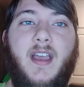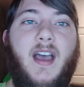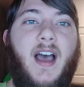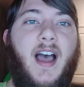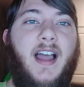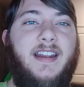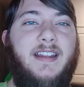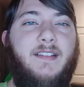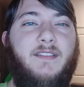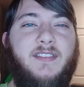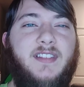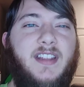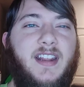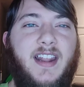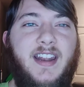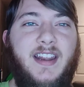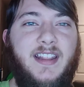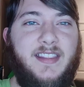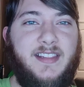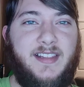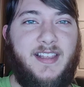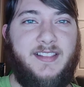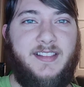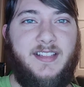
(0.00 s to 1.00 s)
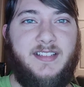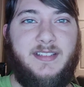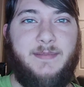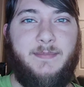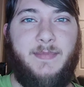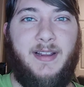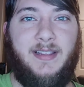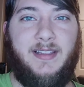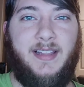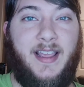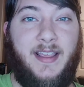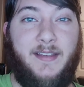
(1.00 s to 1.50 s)
I never did anything like this
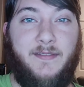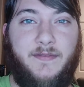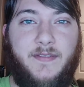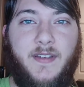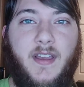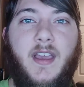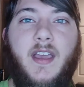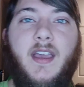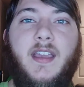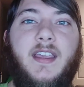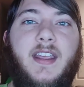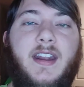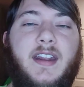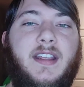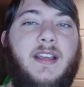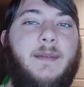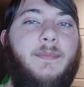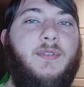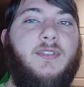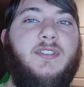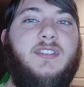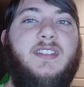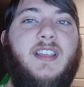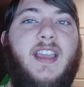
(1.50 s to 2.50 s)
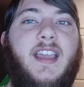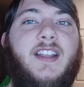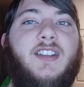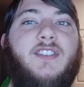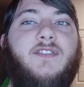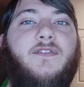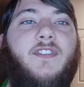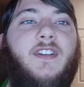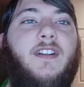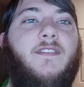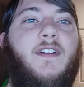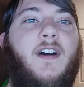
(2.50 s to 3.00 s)
in my life. Getting up on stage
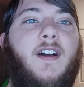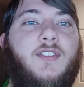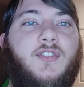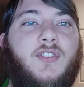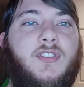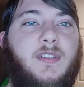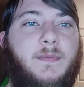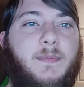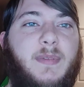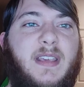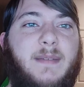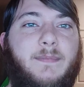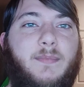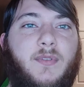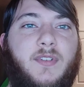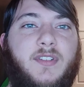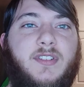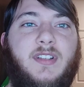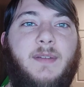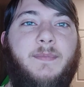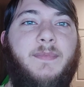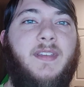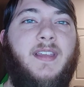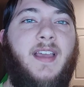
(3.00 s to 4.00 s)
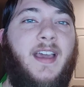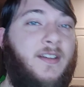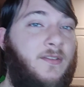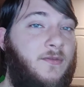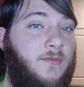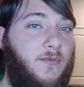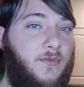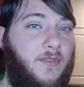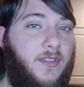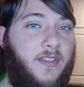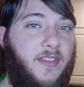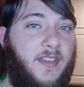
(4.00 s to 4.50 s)
in front of hundreds of people is something I
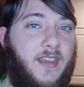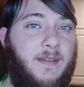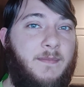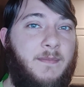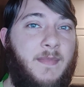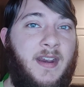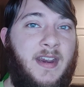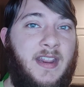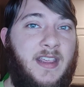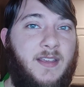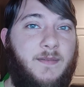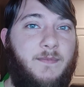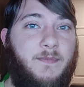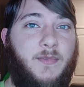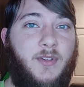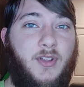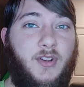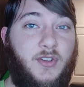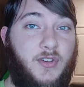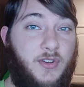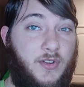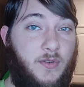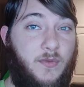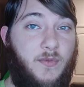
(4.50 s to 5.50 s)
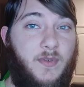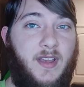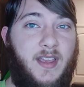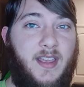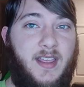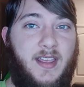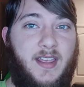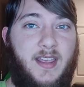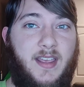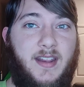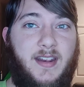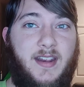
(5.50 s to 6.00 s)
don't think many could do,
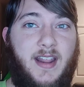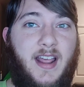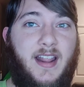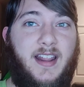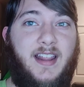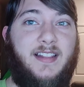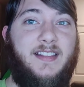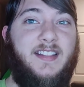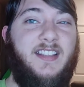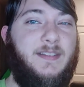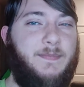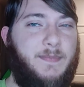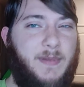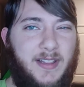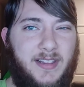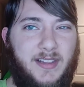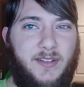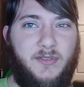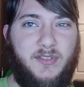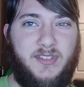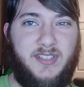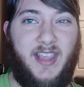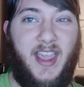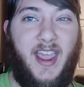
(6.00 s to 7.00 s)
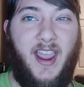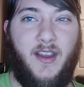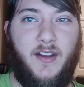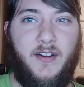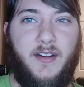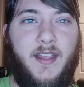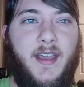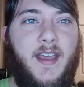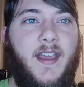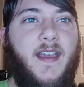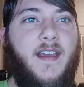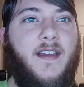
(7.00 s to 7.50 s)
and not at least be a little
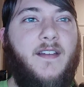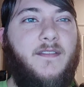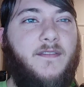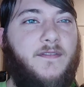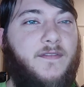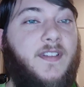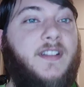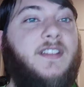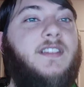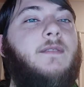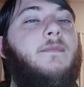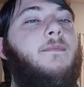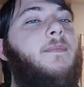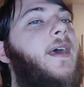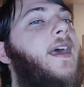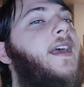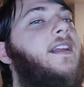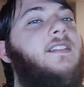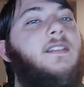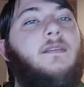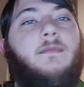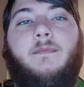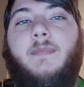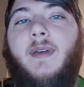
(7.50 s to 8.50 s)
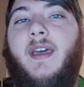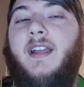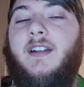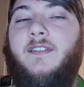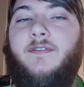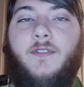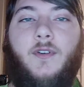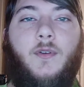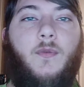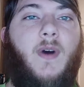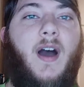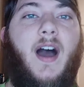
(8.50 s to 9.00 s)
scared. Vincent begged and begged
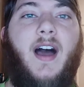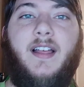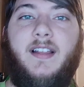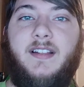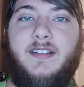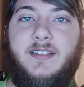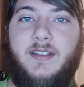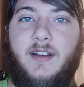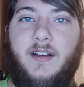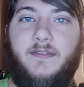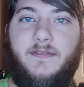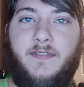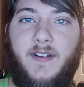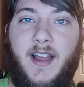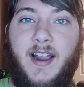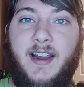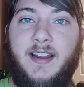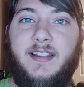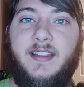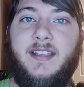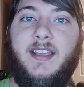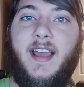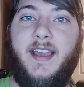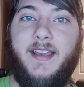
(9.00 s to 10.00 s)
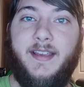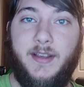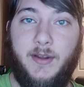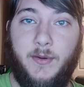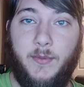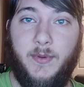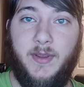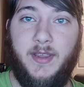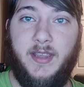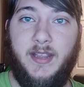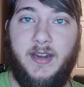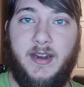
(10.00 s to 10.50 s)
for a while until finally I
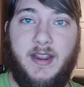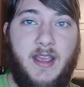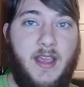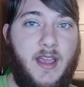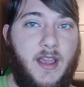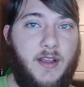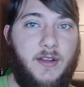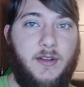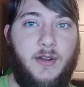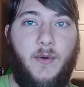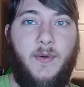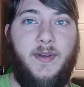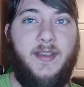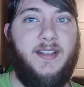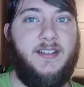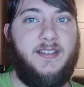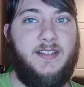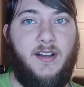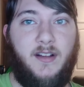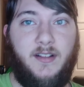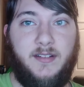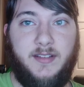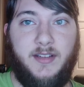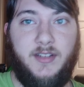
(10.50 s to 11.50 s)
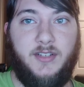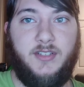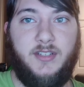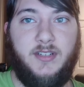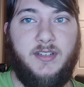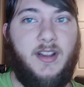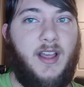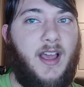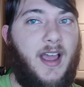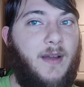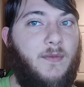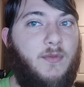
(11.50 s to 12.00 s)
agreed. Going into
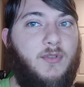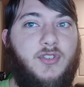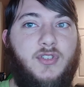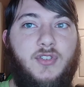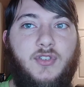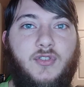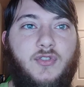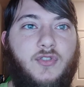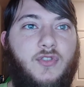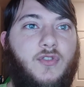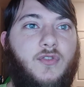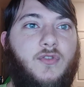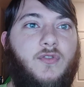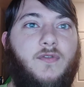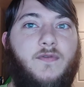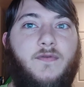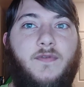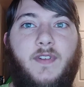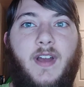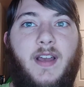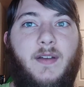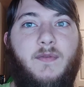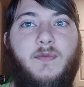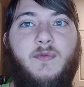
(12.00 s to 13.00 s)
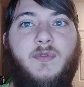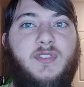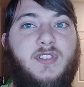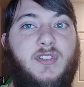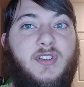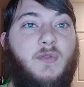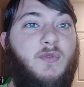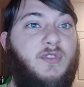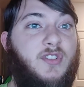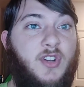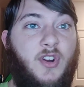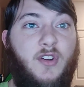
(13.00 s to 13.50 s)
audition, it was
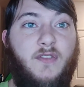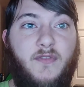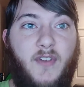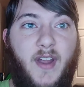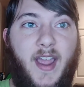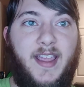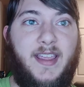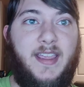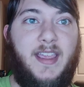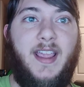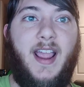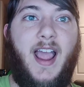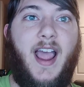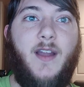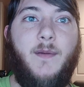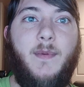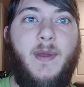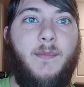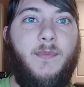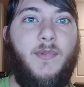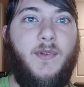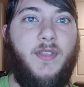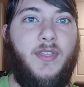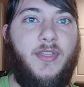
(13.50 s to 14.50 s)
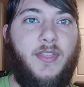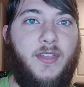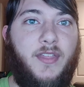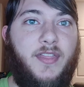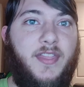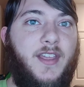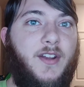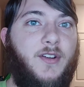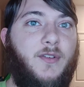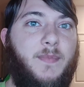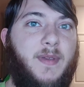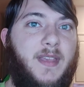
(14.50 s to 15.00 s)
nerve-wracking. I remember the
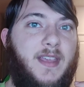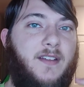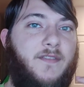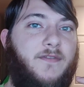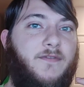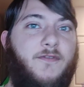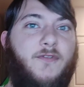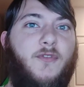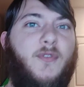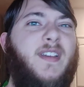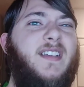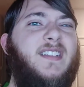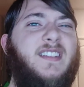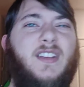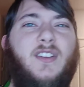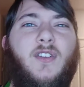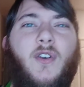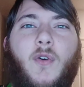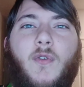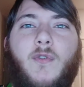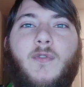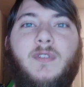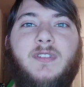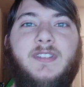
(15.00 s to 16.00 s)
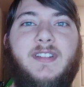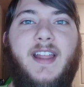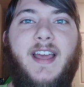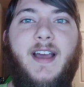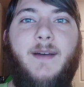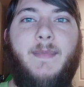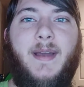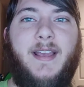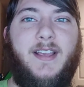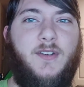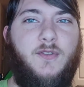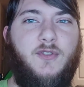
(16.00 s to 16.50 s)
theater being freezing cold and
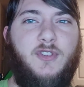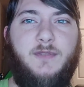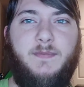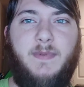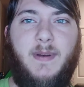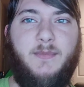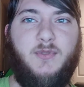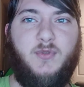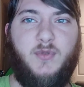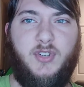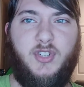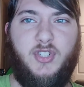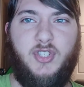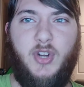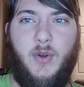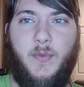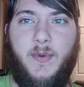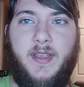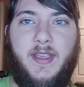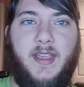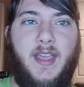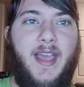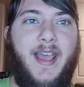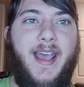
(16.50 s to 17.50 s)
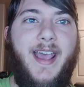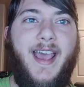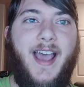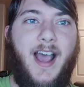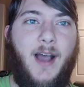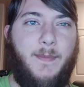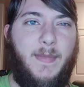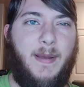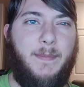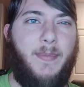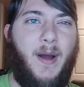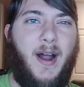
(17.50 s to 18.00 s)
how my goosebumps were showing,
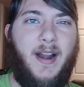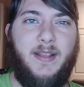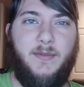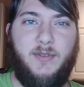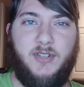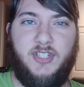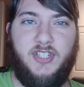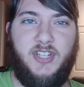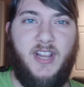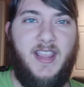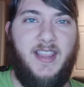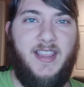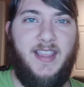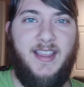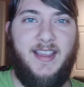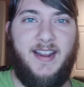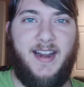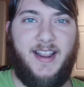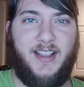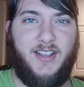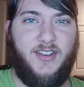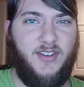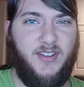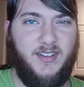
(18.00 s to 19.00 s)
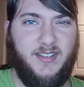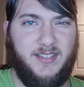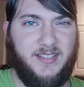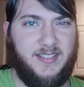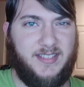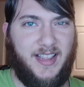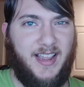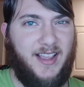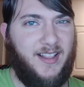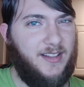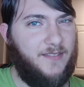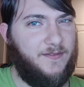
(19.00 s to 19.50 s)
how my body was shaking, and I couldn't
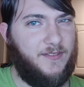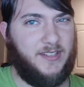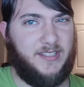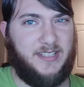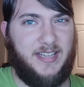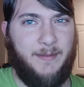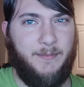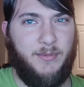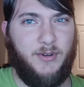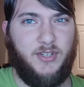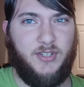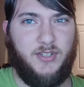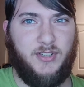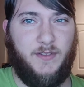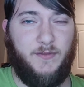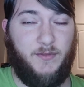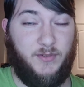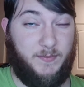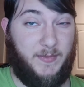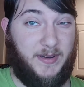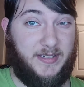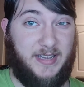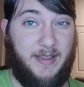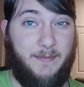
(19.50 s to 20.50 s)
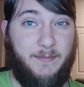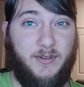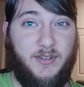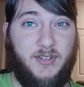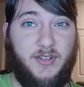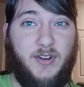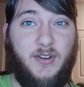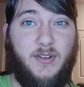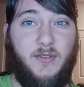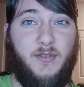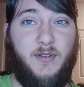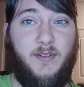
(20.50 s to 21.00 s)
tell if the temperature was my
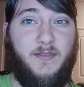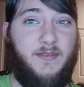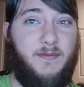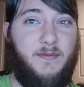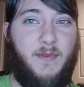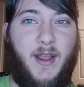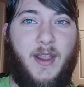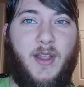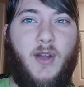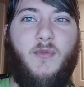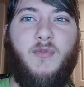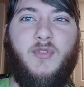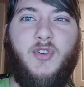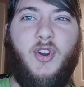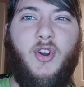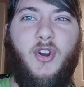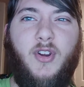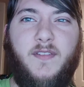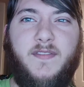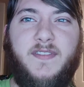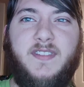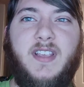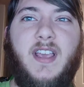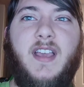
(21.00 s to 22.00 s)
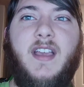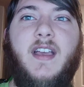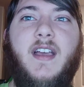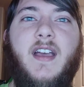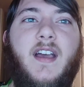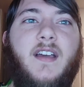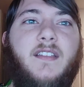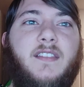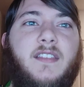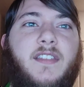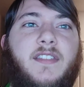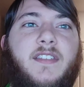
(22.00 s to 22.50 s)
temperature or my own nerves.
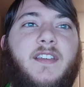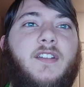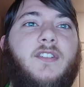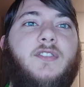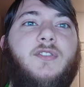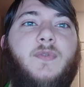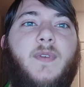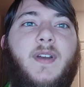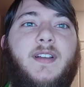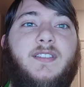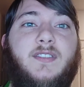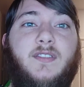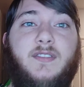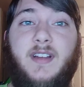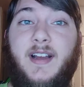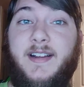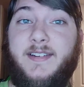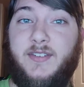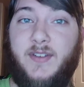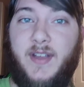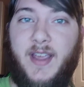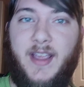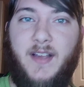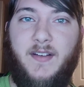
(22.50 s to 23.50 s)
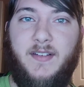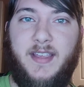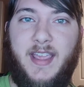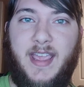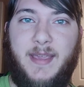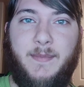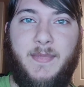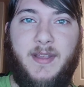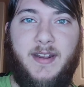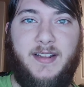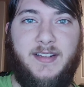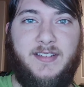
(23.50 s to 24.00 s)
The theater director, Dr. Hale,
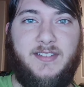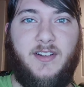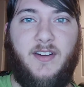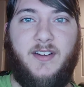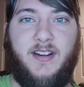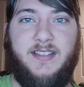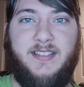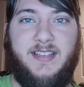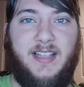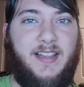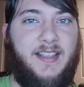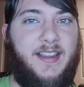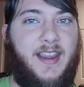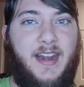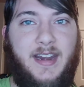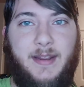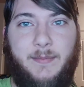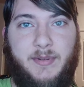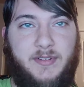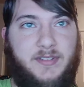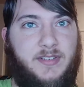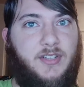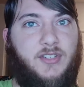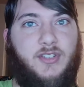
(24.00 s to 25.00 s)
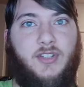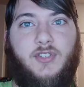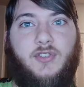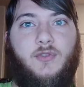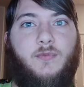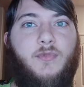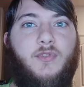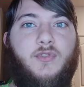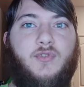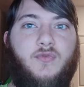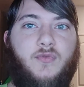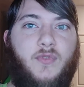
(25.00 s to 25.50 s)
came in and started delegating positions
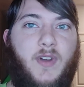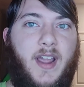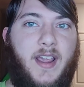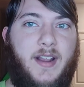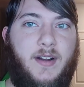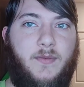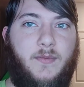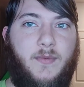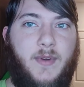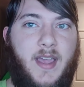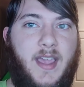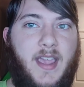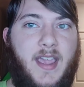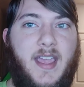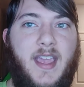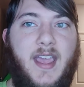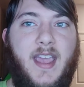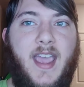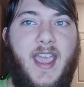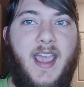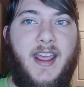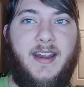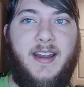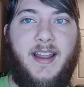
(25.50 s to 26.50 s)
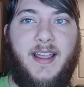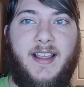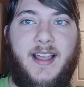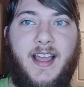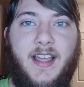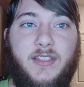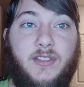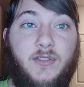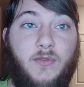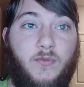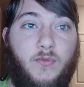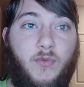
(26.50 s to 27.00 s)
almost right away, and I
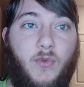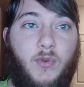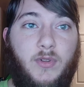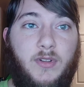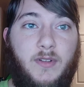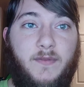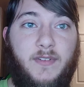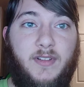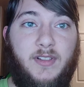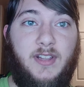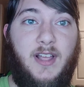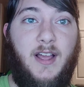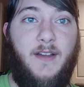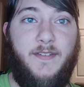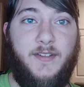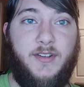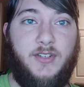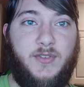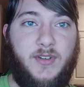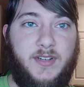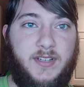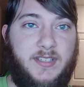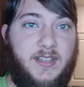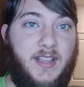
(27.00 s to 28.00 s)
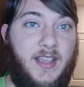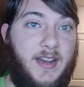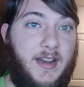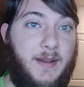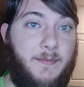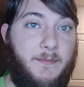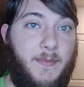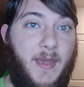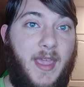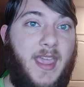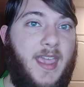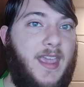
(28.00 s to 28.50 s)
got the role of a love interest. And
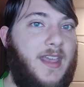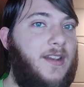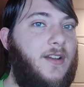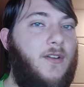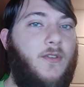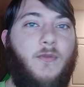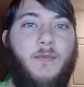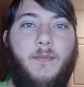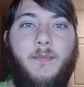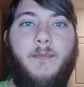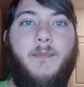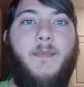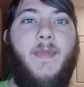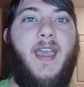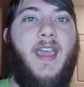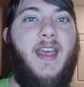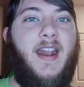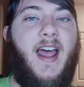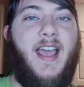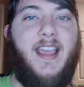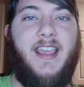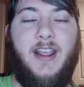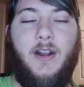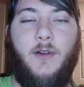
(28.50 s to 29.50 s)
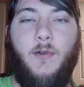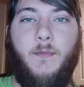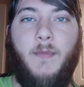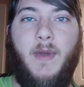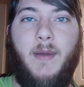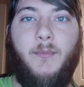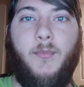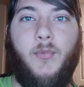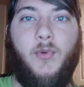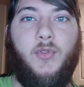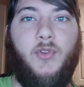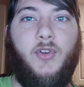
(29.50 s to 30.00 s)
oh man, I can
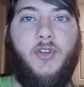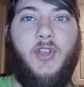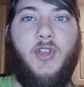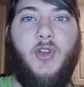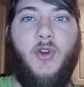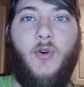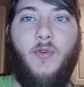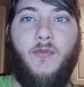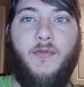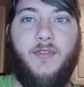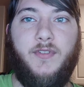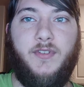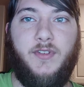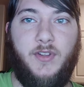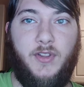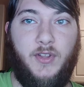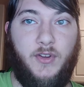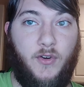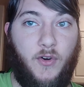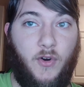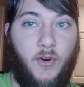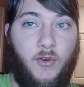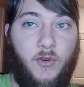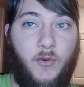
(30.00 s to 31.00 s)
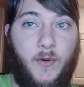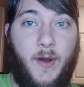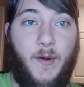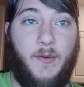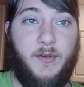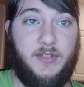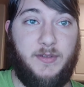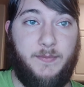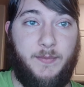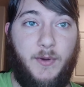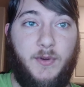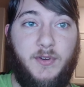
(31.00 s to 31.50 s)
remember looking over to the girl who I
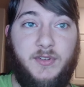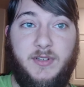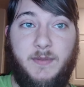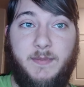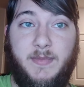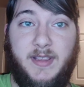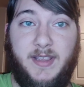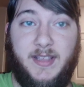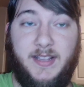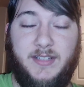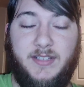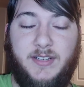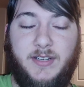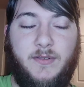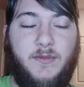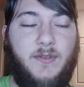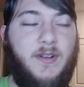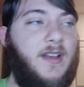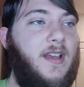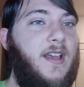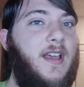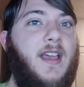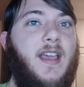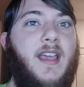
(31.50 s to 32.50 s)
was supposed to be into.